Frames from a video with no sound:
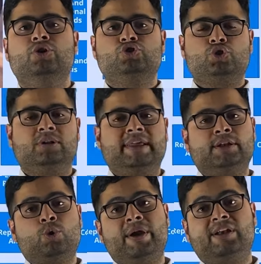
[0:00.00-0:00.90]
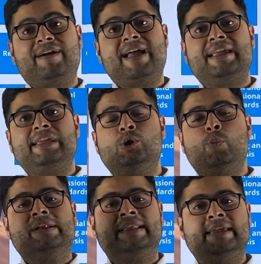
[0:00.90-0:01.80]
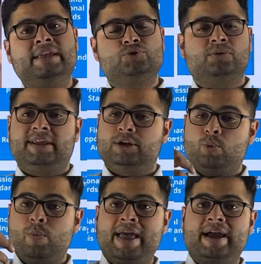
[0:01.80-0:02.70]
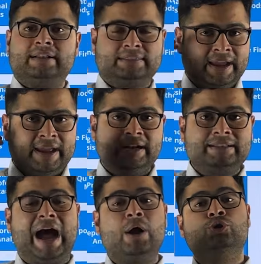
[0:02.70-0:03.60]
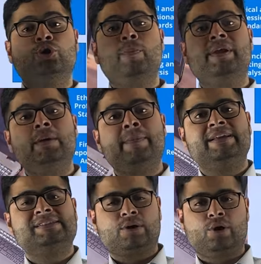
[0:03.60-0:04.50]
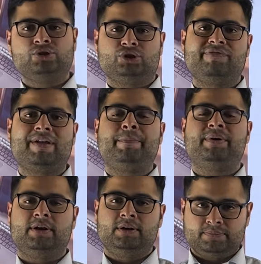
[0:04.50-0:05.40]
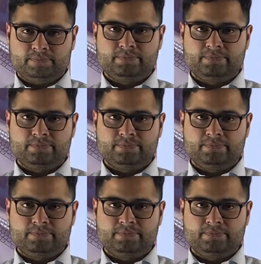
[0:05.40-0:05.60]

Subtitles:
Should they do it via equity? Should they do via debt? How do you minimize the cost of capital?